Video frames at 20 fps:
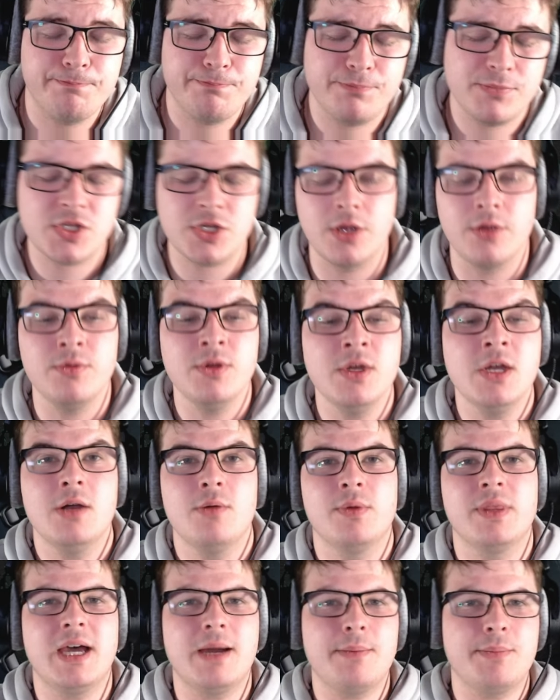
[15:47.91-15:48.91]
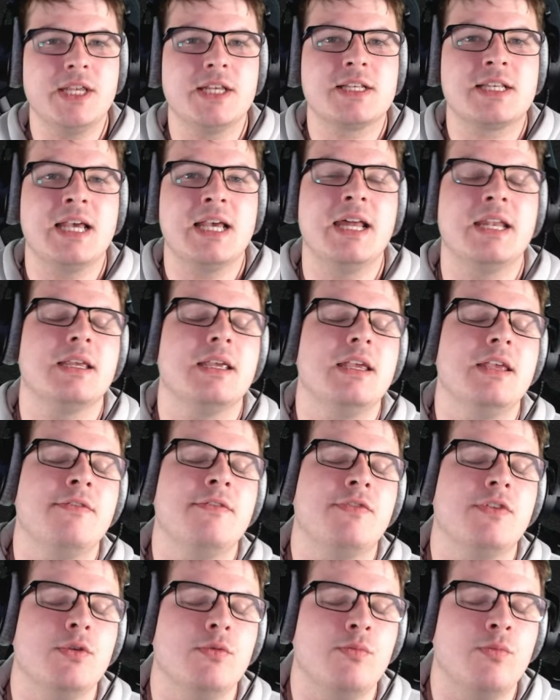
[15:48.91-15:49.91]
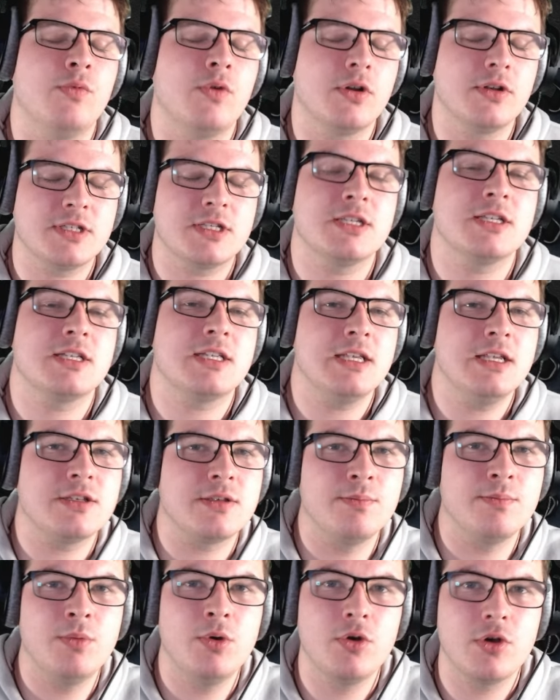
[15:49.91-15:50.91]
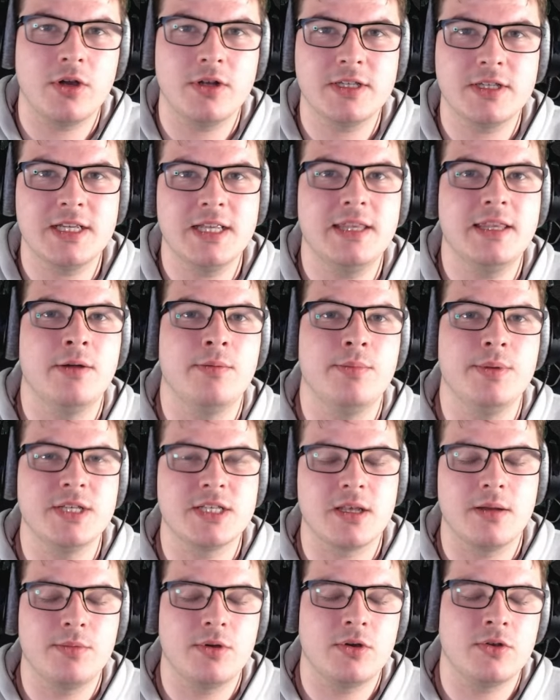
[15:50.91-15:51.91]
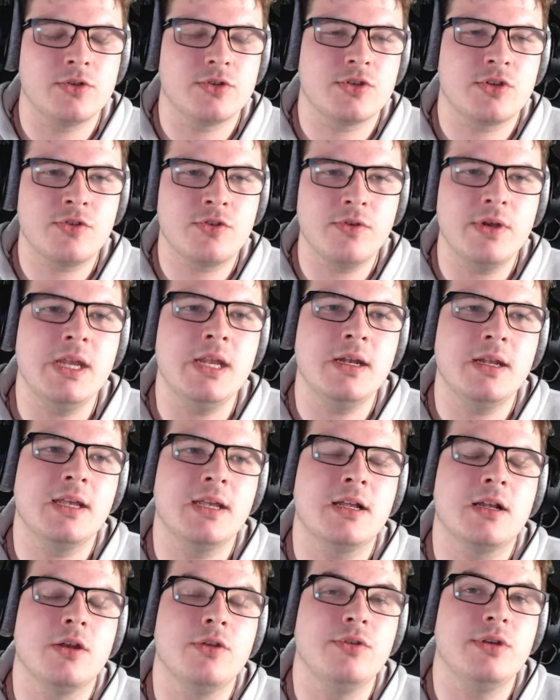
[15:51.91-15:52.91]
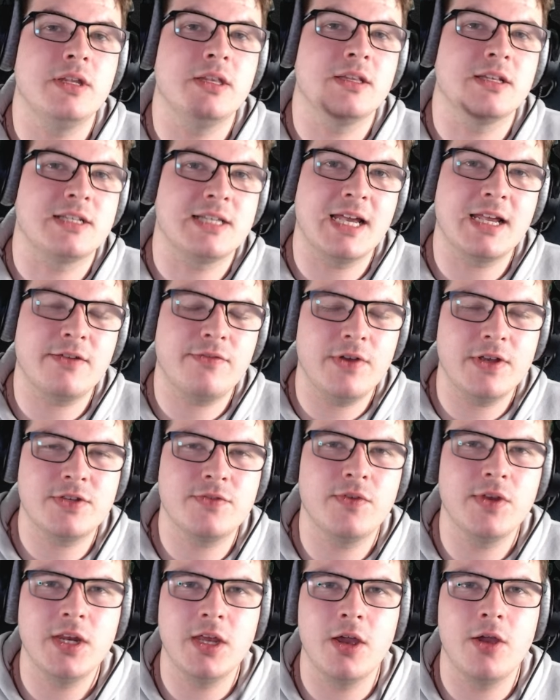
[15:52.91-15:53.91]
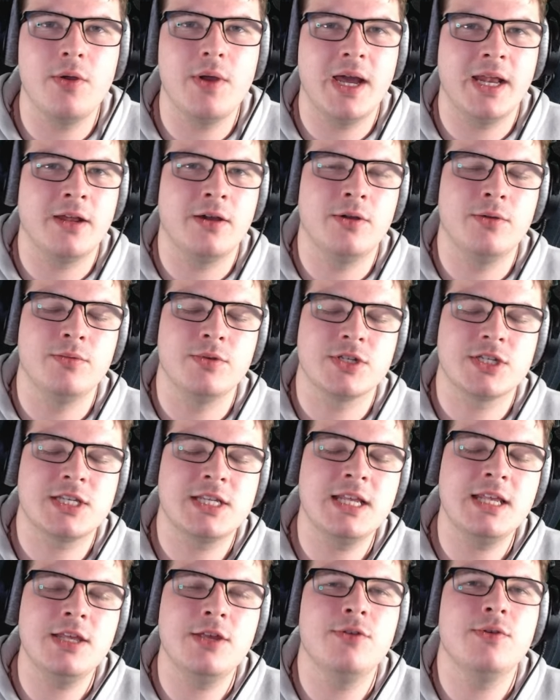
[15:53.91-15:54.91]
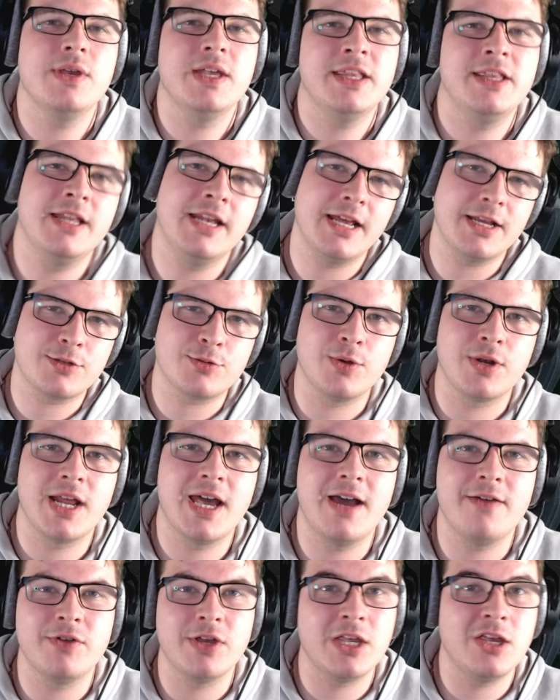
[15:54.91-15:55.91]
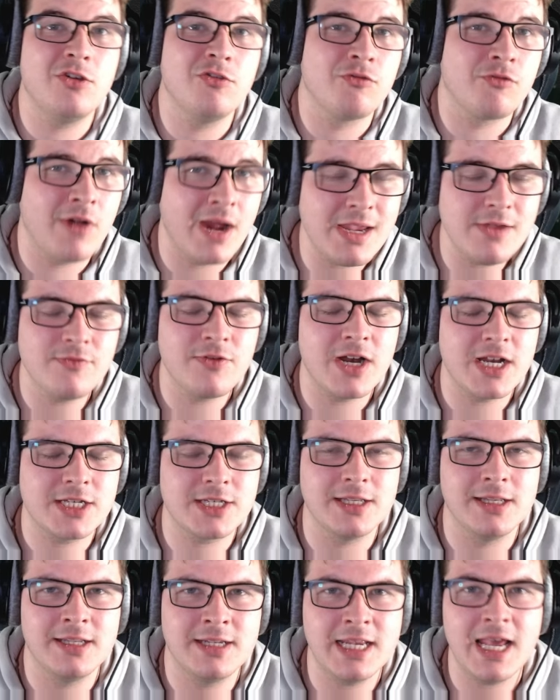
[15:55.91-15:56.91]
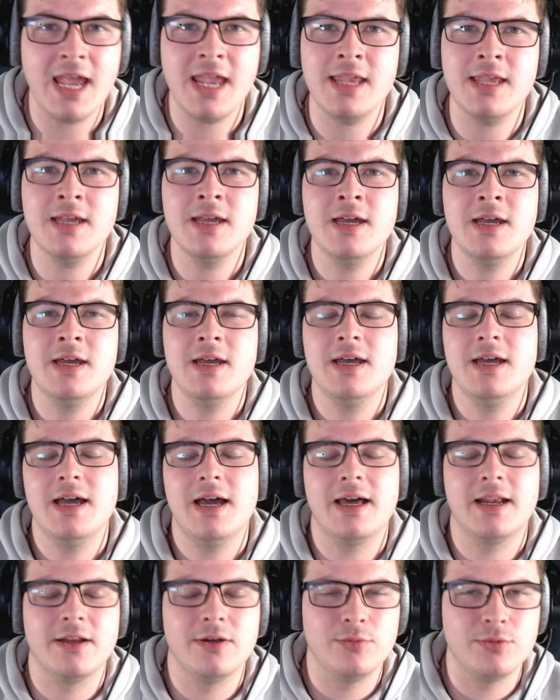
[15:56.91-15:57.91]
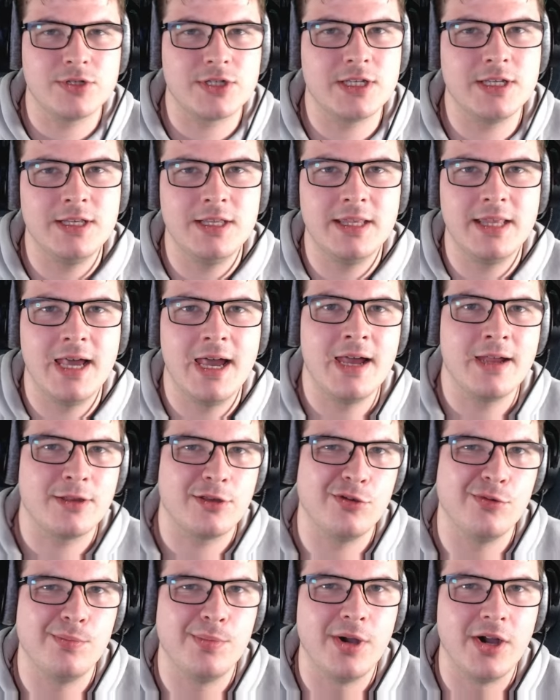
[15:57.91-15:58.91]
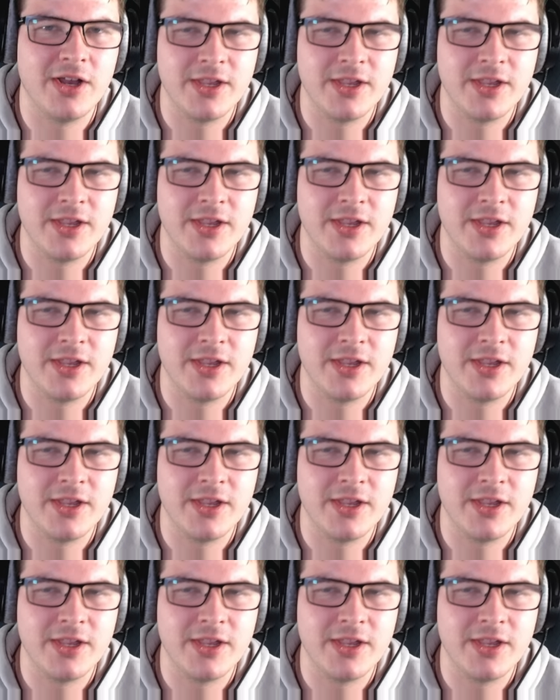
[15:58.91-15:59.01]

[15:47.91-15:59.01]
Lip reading: So with that being said, if you want to see some more content, there'll be some on screen, including the Tankfest video, and I will see you in the next one. Have a great rest of the day, and I will see you there. Goodbye.